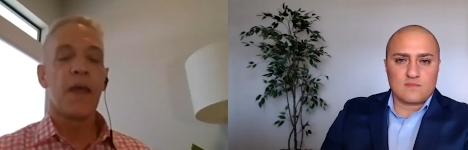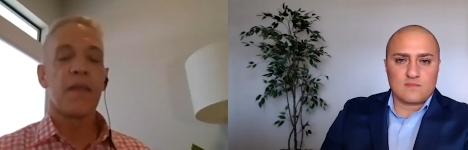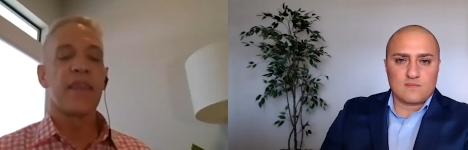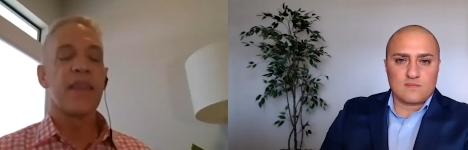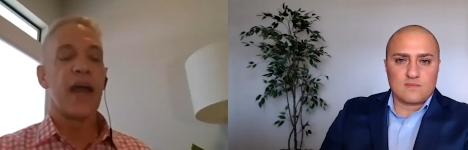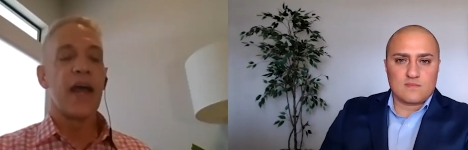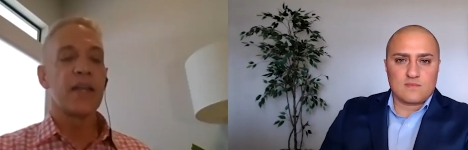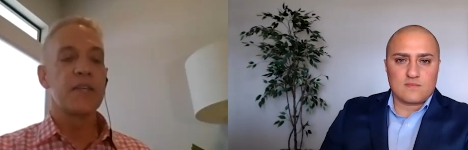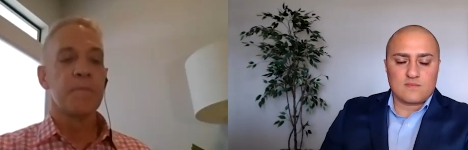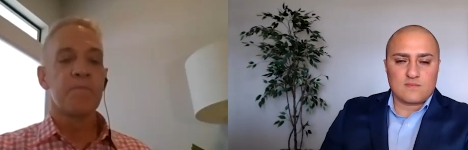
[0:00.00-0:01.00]

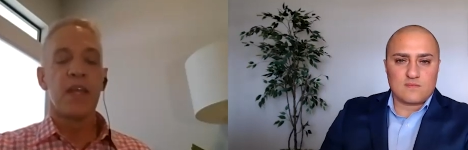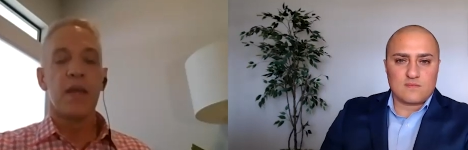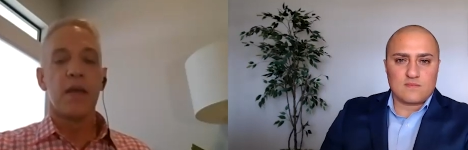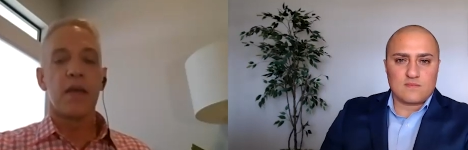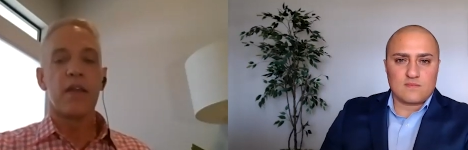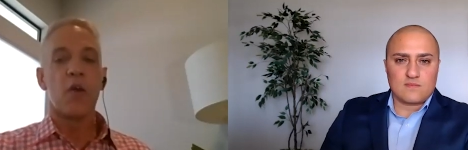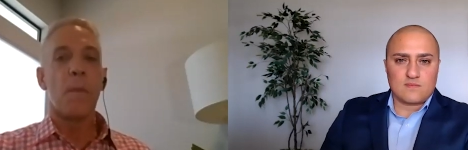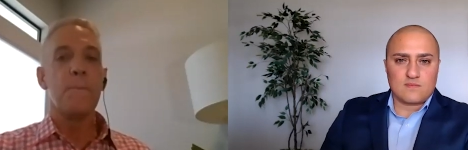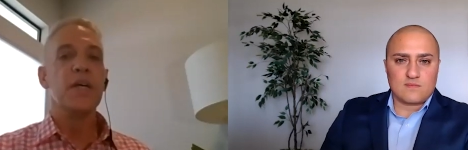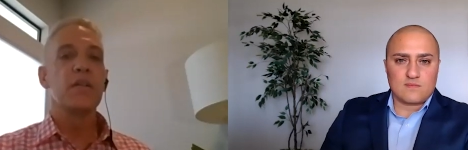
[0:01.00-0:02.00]
Speaker 1: that you know
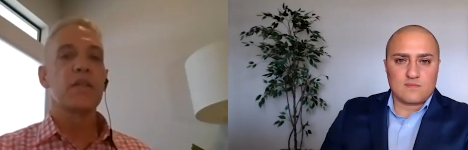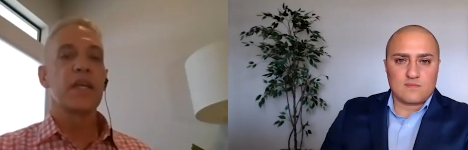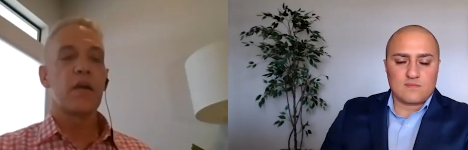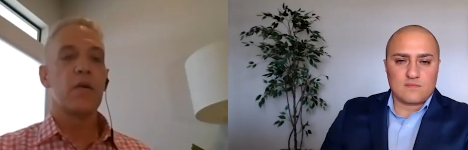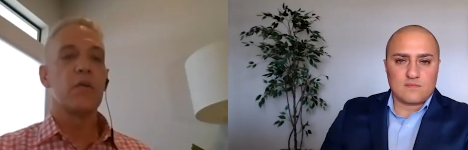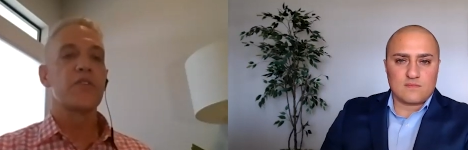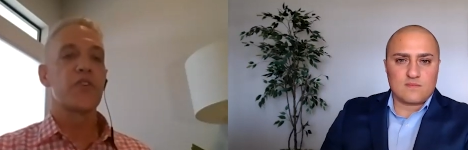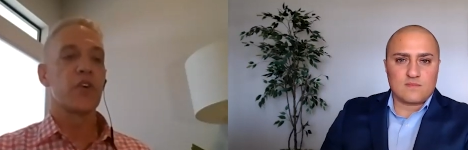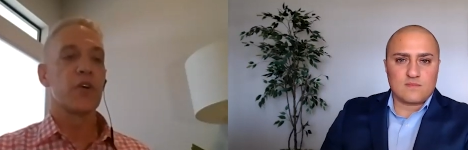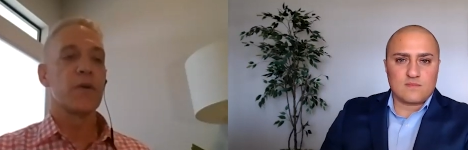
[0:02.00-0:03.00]
building
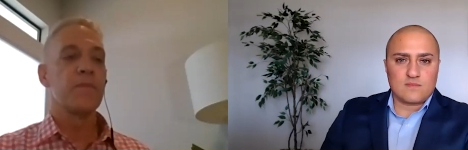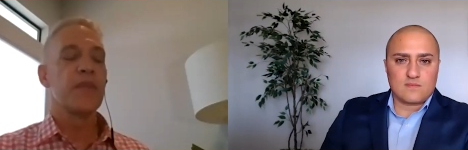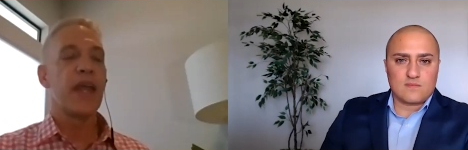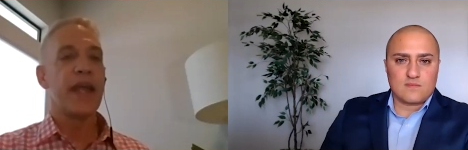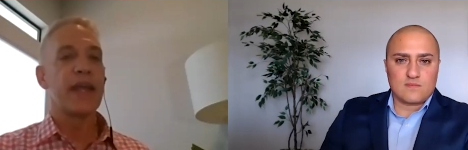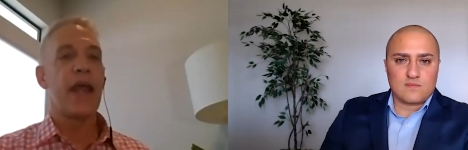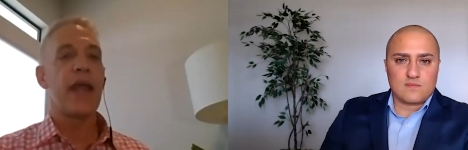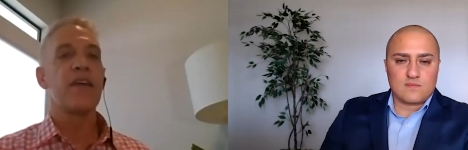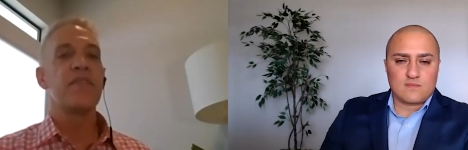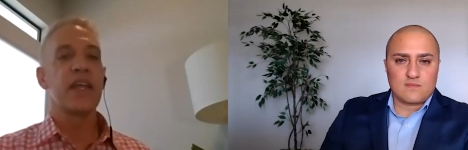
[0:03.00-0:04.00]
culture and
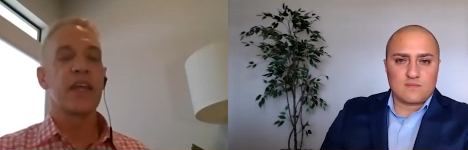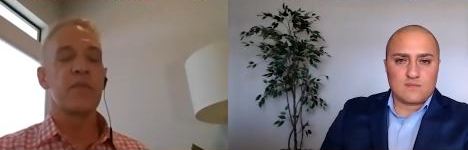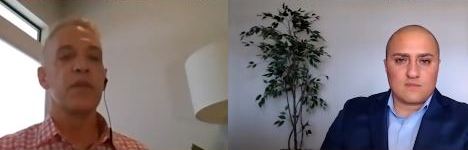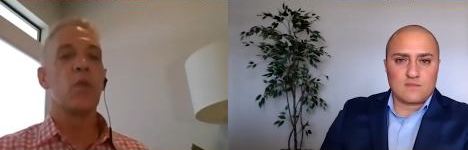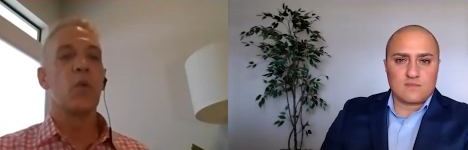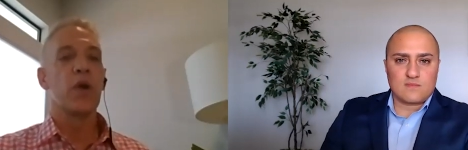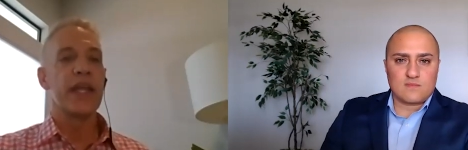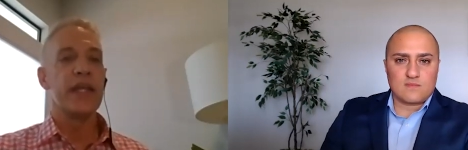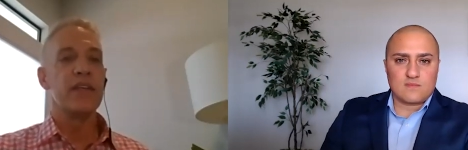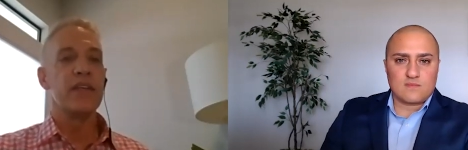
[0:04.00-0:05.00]
having
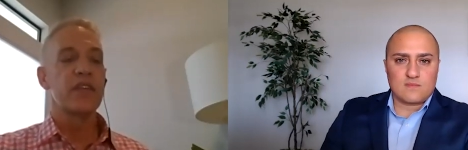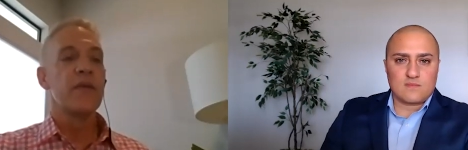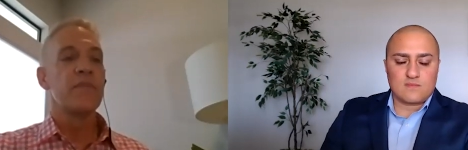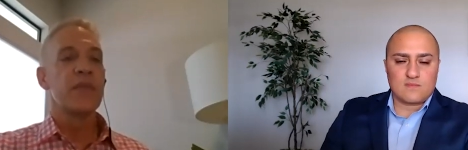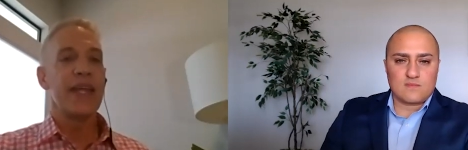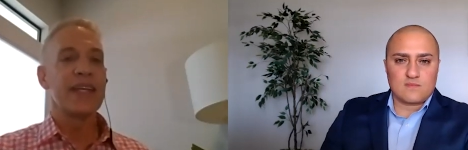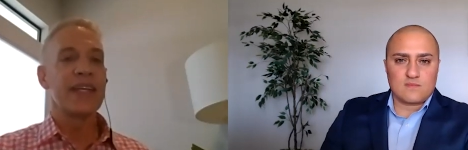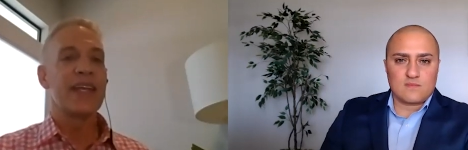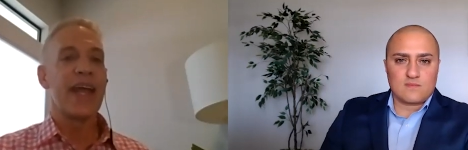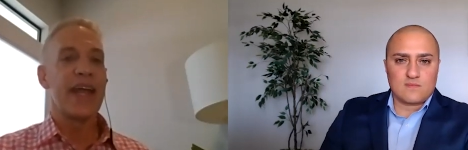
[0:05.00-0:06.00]
employees
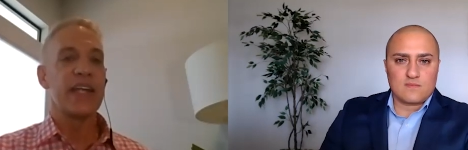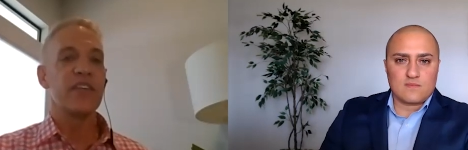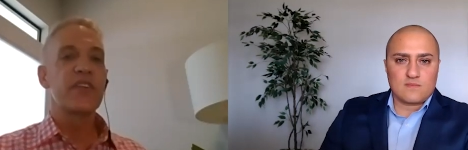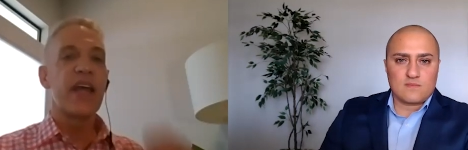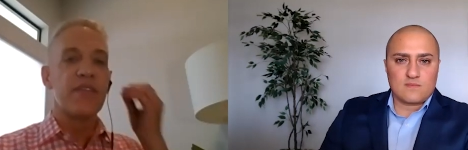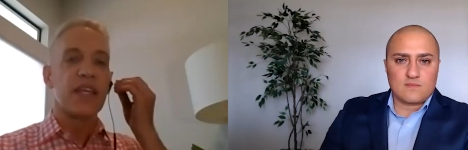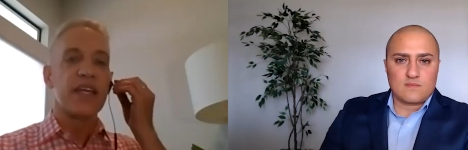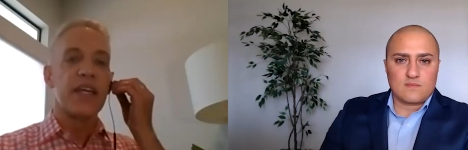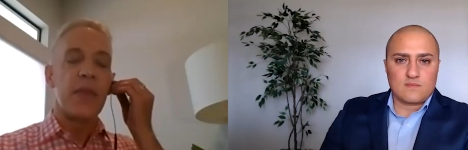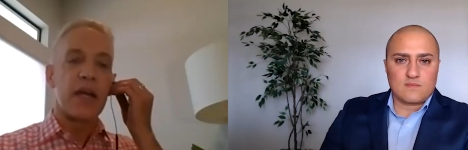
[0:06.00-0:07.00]
engaged
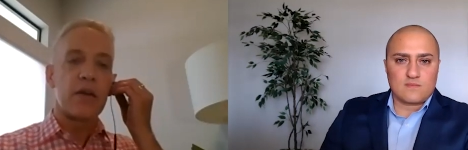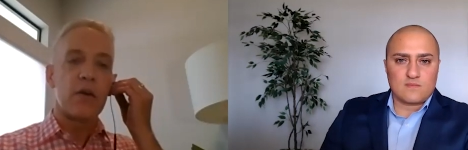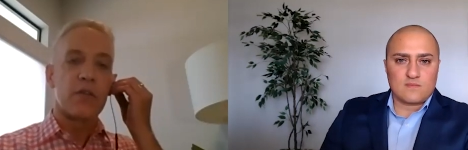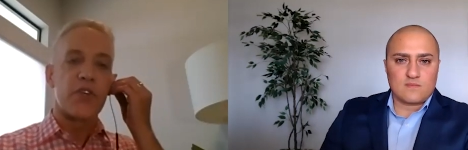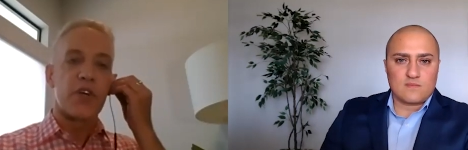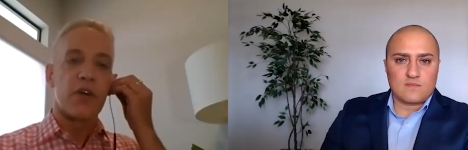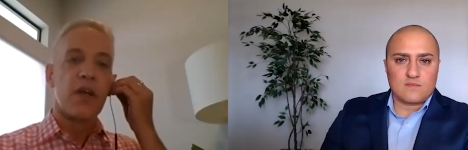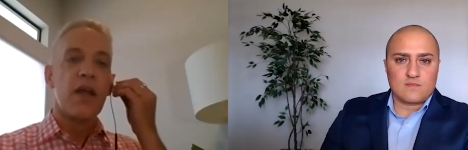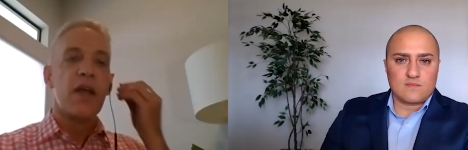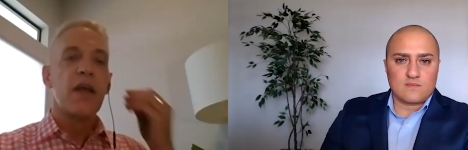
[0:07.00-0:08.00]
heavily in that culture
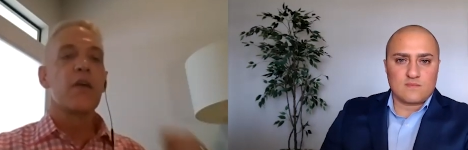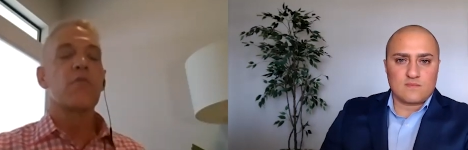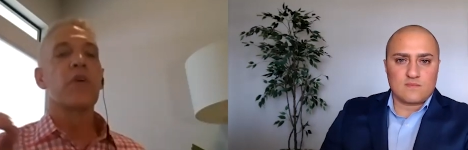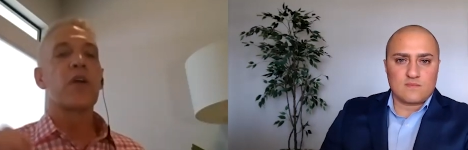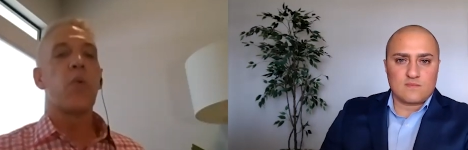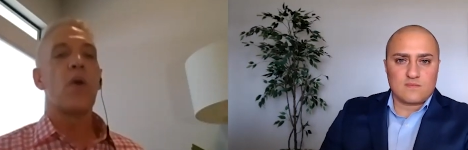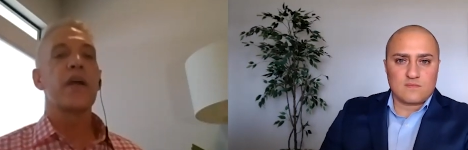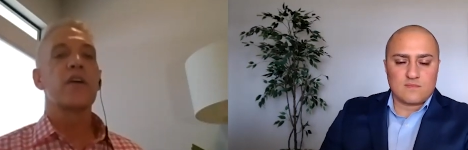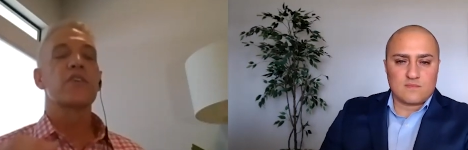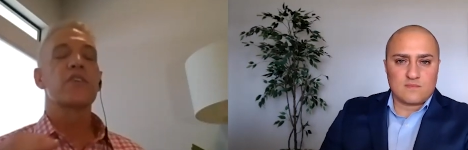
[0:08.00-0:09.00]

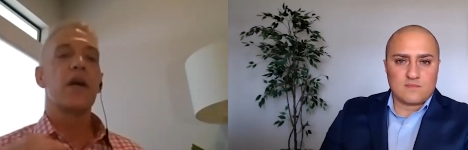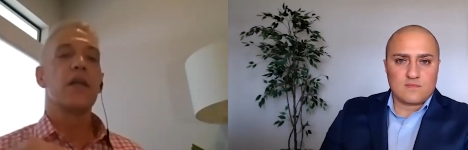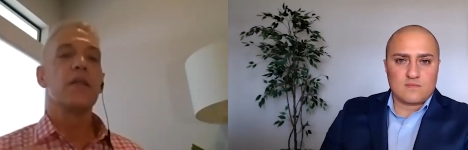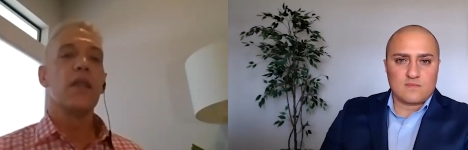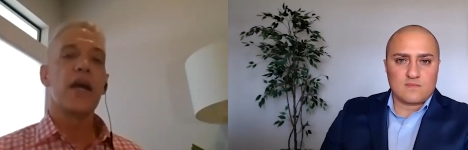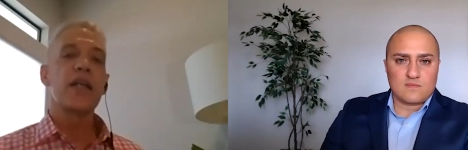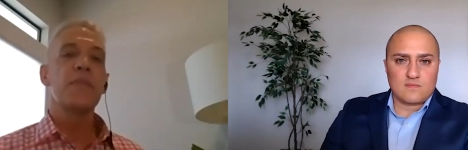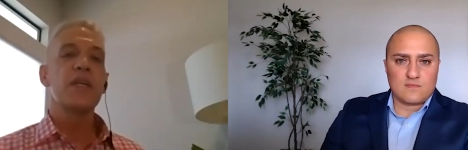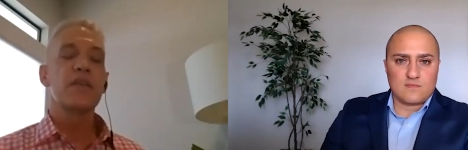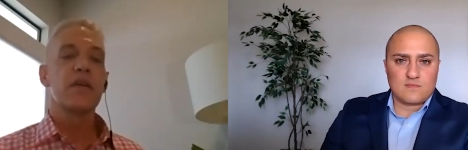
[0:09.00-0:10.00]
requires
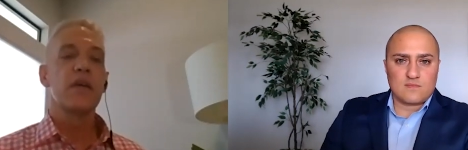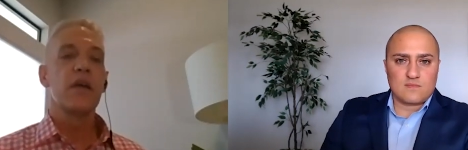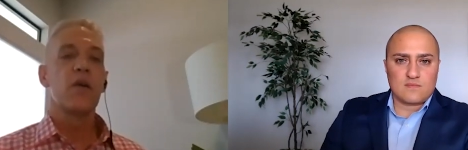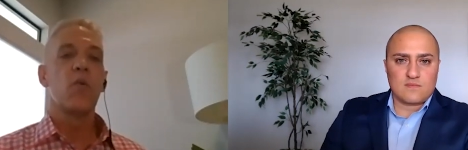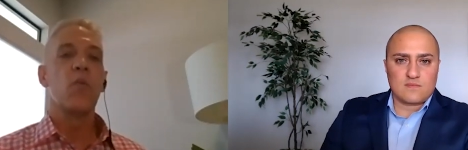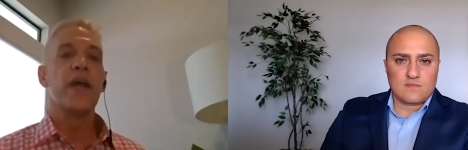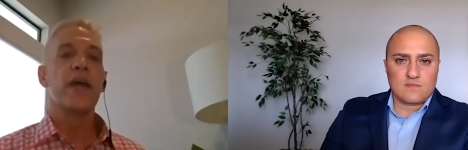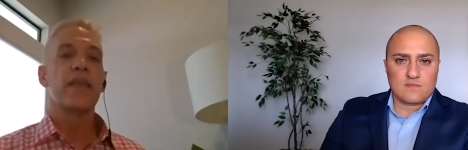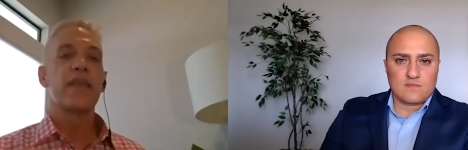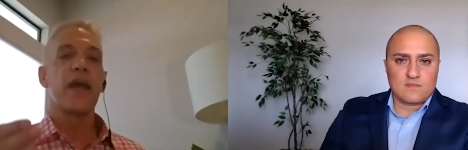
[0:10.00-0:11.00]
alignment
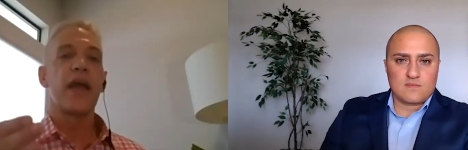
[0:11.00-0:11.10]
with